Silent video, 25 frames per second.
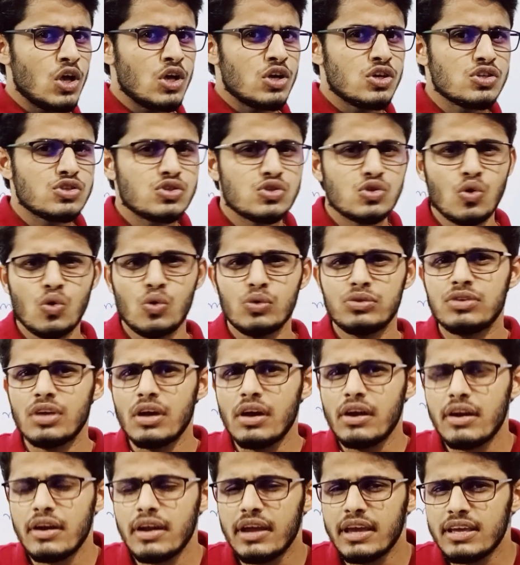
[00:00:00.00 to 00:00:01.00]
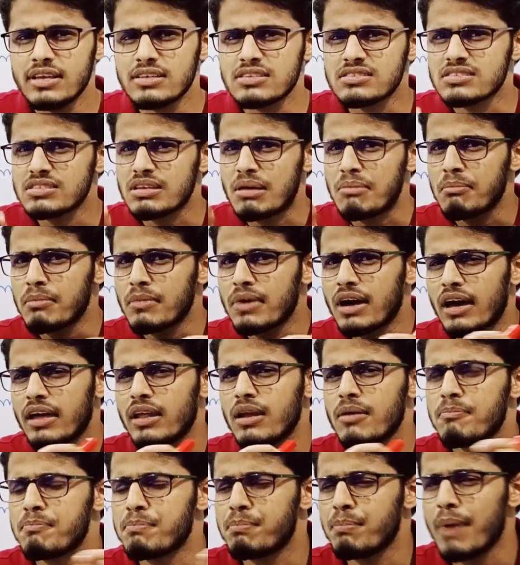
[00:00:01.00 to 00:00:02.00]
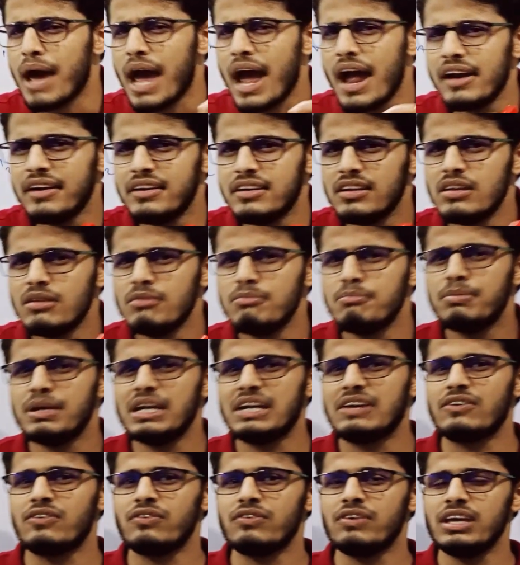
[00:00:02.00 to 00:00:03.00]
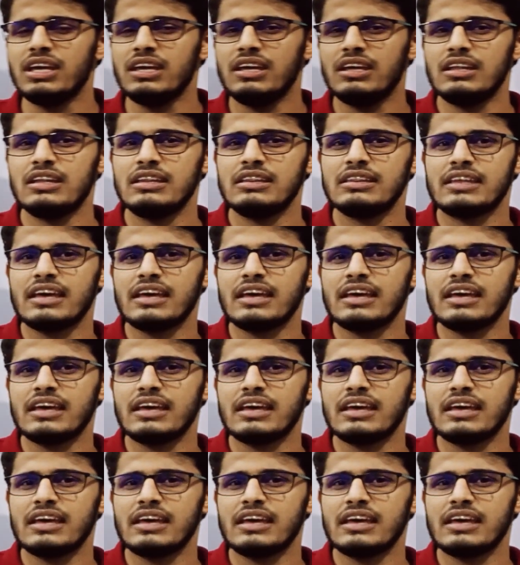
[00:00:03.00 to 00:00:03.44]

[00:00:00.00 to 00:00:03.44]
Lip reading: So there is some kind of pattern between,